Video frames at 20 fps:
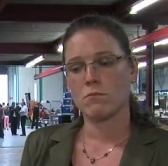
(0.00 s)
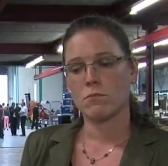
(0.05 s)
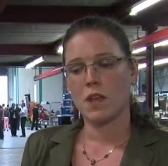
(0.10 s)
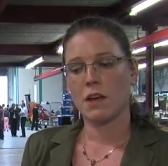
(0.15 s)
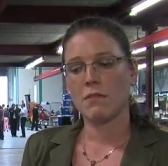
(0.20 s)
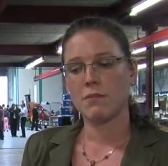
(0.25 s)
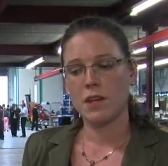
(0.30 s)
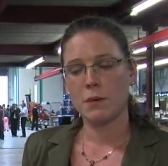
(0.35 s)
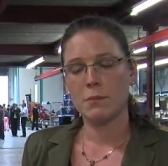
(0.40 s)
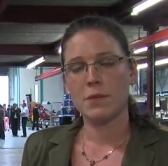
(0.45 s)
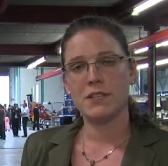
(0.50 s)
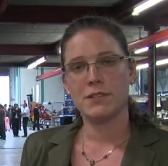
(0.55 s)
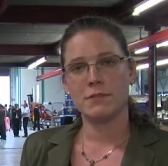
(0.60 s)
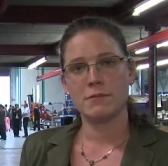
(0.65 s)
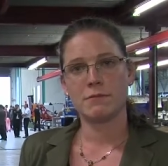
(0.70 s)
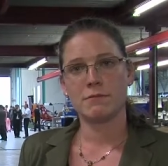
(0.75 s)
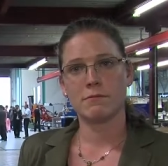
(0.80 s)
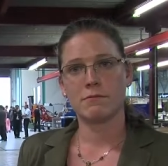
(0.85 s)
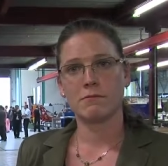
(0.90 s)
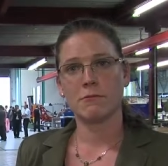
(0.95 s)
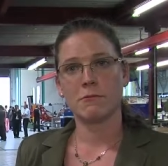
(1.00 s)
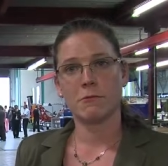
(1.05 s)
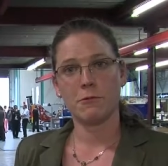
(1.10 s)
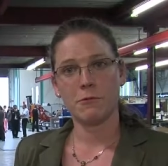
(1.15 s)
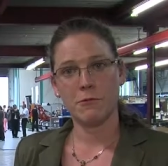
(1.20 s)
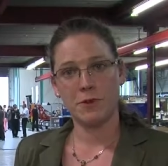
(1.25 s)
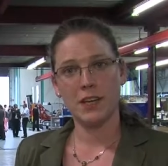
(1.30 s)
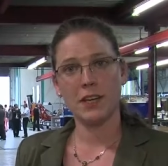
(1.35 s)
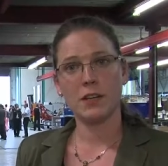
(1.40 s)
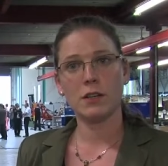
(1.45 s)
the following sizes
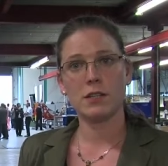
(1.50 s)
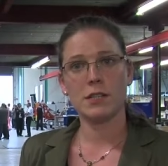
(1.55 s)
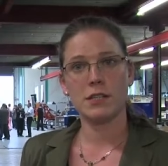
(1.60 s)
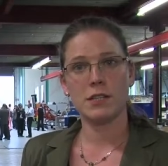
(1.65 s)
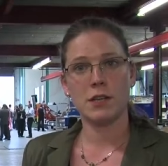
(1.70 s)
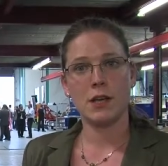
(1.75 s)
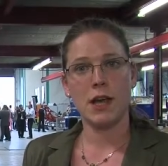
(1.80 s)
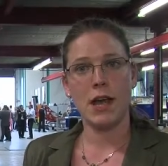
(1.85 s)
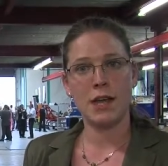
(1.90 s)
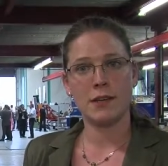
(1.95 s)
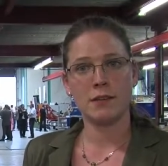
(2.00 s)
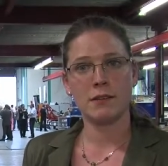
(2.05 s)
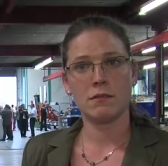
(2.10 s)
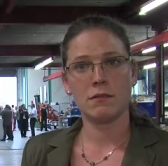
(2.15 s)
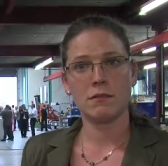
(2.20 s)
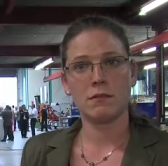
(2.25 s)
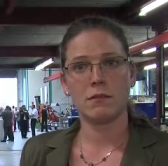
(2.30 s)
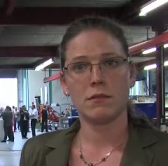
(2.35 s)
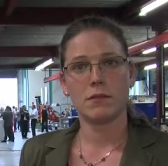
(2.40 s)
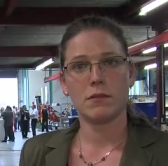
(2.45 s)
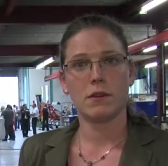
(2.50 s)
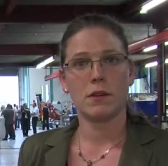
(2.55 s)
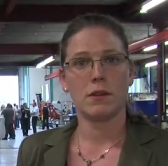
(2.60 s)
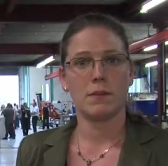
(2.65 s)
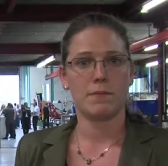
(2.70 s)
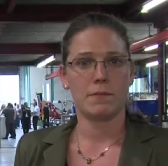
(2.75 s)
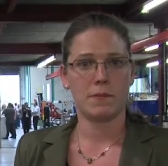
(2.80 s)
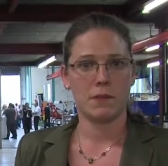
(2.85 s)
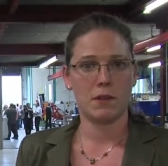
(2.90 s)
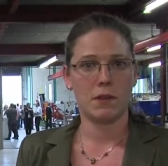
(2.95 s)
size 100,
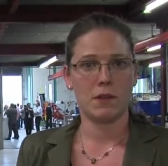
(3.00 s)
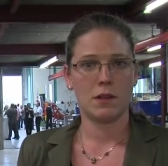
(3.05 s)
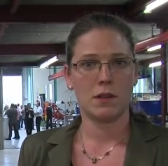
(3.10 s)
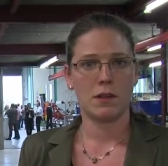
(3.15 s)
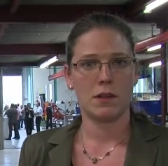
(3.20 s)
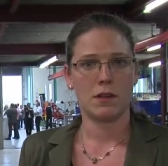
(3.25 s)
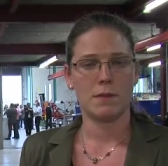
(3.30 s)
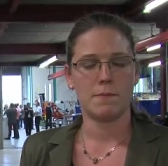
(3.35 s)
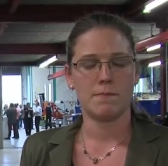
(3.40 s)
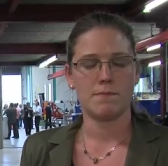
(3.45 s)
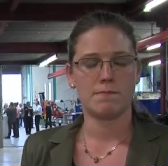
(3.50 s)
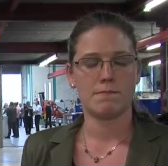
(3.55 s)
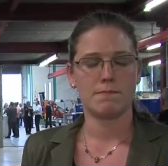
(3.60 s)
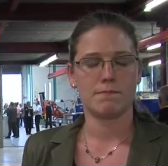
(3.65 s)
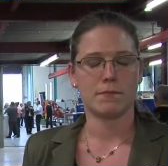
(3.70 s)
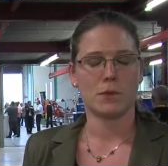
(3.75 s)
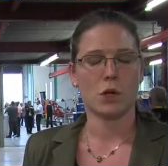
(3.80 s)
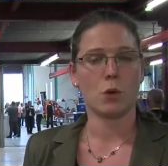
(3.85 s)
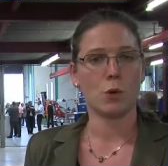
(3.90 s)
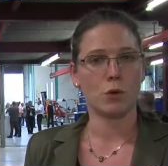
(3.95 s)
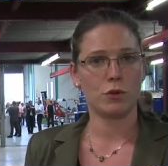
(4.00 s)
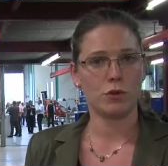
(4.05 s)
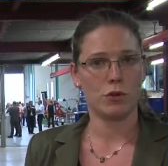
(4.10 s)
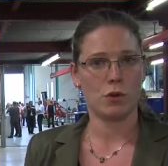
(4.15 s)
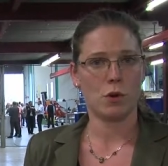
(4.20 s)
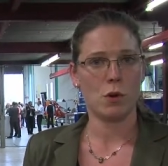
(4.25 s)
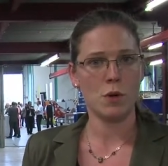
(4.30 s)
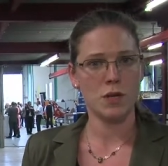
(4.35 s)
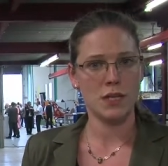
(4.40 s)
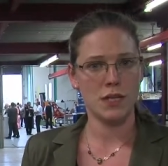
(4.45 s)
size 750 and size
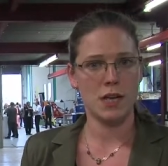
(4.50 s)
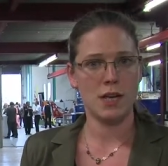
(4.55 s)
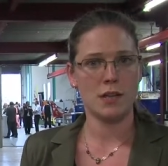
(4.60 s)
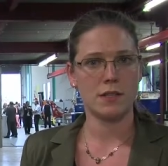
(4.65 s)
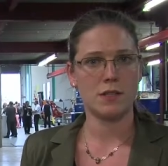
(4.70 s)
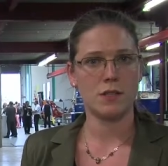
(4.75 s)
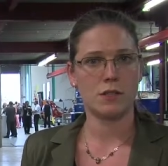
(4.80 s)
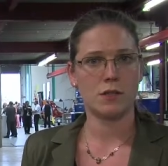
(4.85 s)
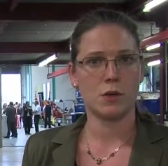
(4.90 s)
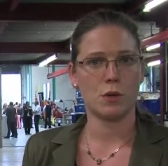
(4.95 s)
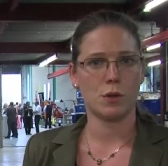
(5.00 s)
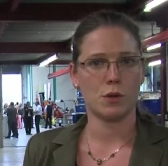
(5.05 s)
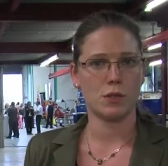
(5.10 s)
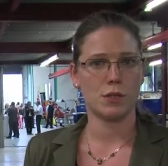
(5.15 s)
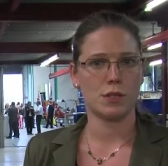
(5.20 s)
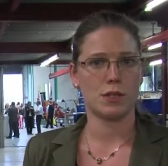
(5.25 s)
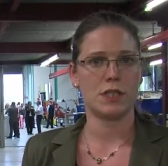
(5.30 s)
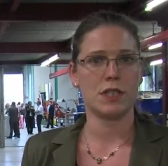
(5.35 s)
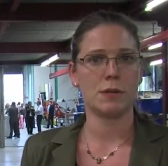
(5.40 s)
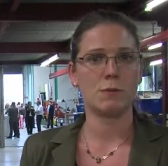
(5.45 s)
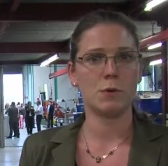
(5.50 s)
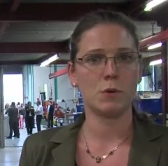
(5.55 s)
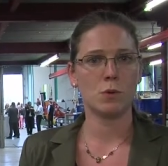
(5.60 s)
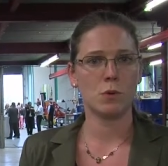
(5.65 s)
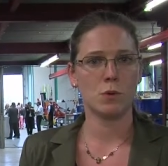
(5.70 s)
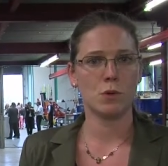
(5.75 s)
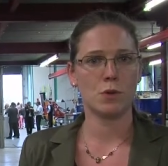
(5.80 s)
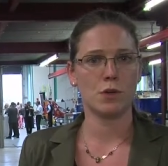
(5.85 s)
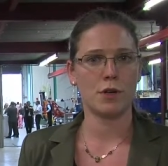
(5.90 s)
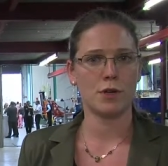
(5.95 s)
1100.
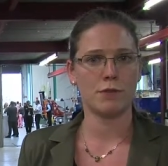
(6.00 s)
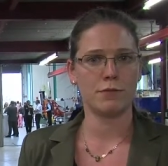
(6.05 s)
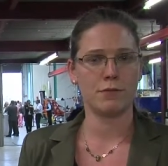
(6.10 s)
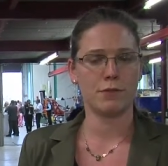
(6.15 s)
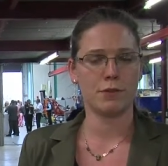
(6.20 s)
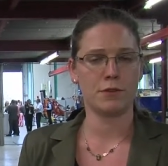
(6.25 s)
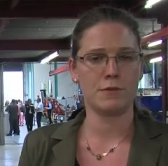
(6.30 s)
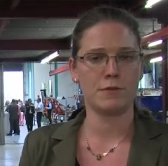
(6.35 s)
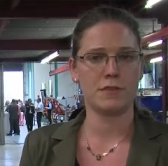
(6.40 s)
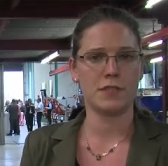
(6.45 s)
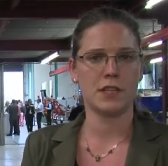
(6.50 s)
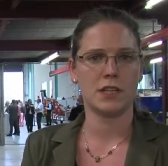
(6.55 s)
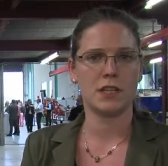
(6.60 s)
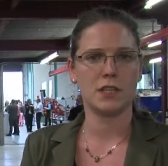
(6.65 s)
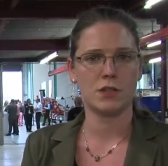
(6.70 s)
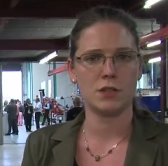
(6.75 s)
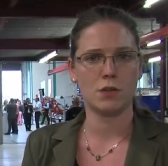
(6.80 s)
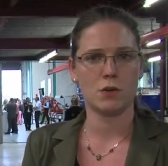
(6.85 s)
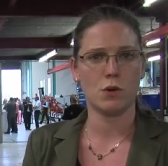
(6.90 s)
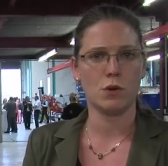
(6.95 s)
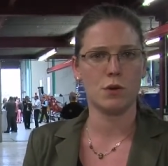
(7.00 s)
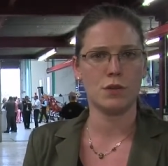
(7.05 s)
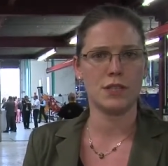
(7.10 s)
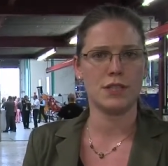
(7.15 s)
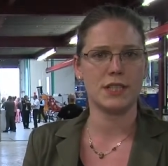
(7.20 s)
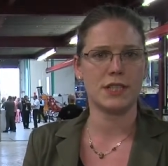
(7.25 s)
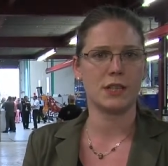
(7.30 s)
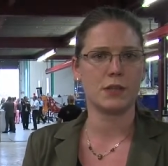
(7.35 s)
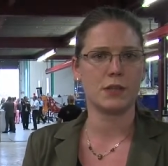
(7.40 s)
And we can also offer